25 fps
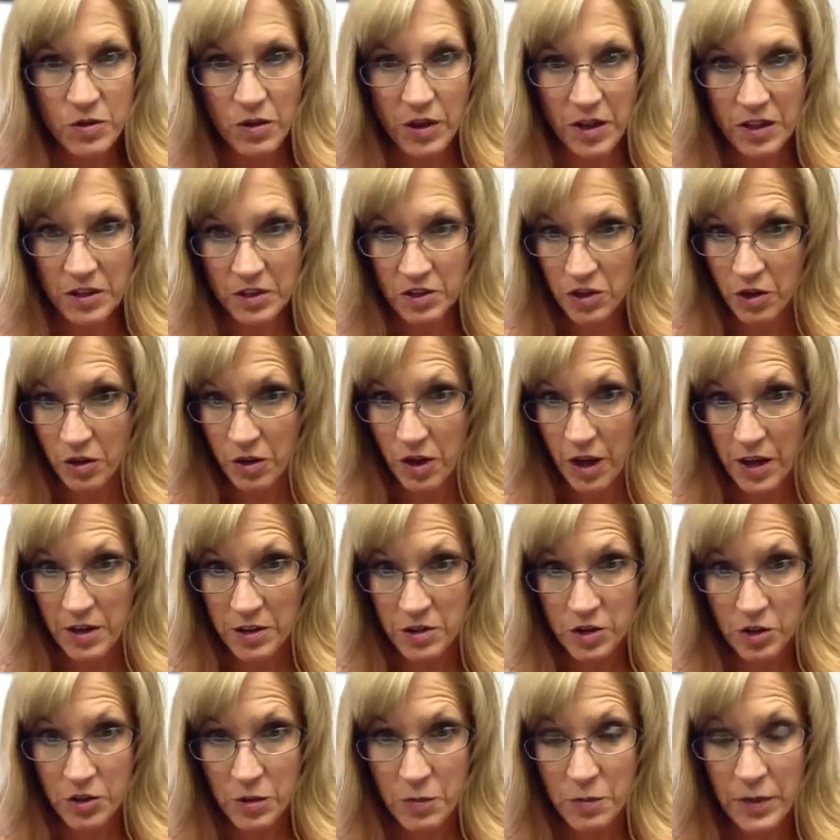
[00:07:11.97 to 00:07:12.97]
I
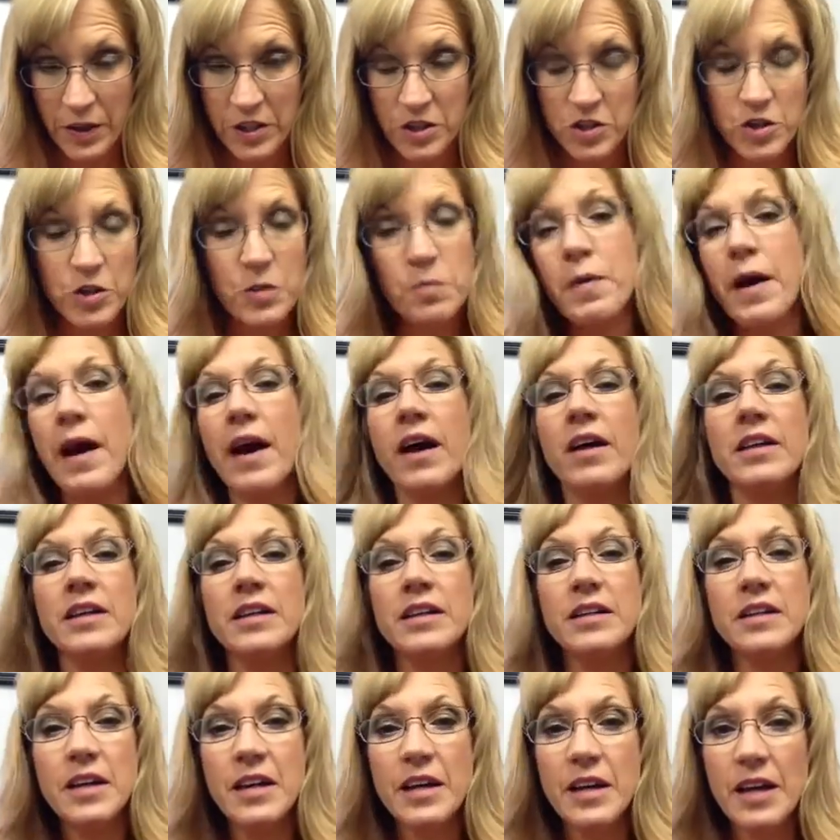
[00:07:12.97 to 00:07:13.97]
showed a picture of palette,